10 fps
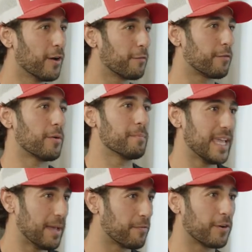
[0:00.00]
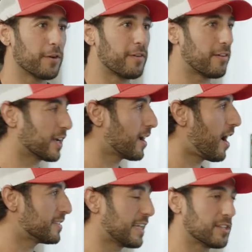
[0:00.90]
for a meme, for your favorite
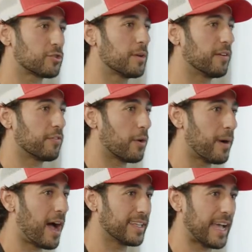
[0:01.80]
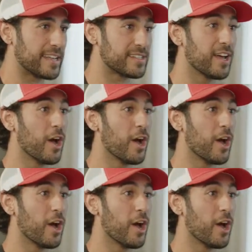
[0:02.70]
content, streaming for a podcast,